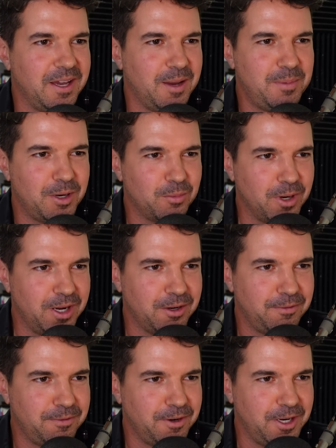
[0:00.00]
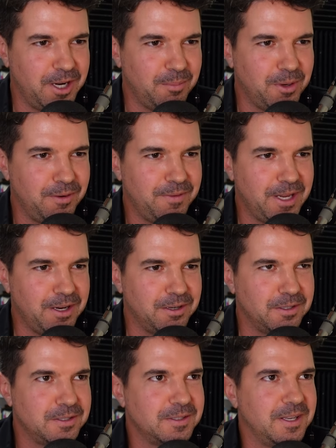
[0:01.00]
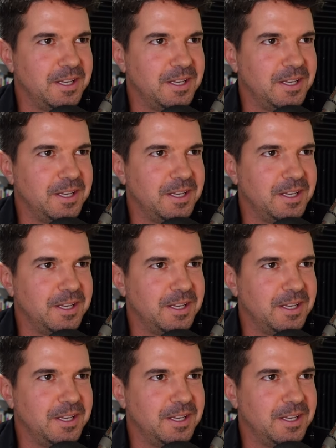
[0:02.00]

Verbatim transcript: I've been a runner for a number of years,